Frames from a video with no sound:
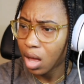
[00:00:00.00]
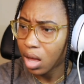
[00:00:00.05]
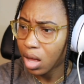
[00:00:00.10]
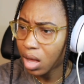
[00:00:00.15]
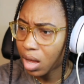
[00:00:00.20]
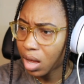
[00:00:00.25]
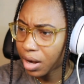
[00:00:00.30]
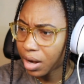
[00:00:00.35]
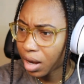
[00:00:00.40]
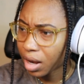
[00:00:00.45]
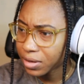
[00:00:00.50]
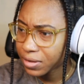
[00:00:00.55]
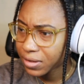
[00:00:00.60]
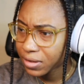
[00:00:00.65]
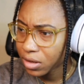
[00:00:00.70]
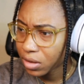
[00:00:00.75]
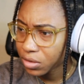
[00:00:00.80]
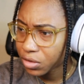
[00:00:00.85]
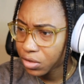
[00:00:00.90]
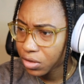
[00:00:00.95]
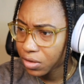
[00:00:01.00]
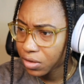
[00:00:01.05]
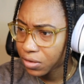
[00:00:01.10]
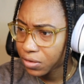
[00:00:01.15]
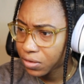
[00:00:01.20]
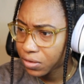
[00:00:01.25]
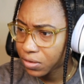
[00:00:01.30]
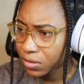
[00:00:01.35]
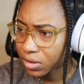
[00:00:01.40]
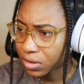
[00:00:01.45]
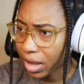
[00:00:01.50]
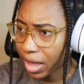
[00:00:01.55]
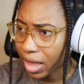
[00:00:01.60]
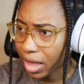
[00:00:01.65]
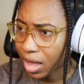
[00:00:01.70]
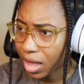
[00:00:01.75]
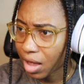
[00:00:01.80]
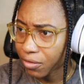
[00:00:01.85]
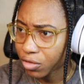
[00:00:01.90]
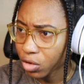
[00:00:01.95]
And I still to this
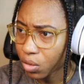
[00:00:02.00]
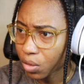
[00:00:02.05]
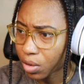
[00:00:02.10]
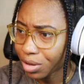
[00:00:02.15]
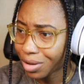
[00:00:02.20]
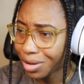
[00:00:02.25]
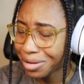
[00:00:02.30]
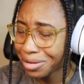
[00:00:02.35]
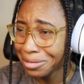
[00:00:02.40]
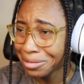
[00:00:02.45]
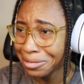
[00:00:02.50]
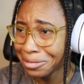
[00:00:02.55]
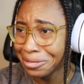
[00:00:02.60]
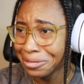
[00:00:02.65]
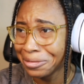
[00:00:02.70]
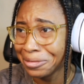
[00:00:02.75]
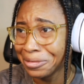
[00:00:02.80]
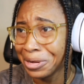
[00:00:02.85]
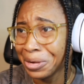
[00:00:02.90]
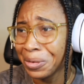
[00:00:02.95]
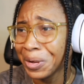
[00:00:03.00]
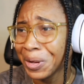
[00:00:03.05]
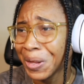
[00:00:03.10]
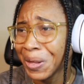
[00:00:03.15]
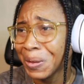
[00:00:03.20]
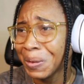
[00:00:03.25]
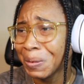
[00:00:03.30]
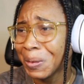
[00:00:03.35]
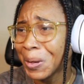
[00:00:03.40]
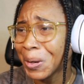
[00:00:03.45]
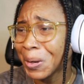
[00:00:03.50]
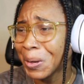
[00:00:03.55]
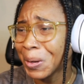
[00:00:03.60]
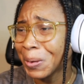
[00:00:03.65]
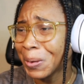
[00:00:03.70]
day, after going, oh, who are you looking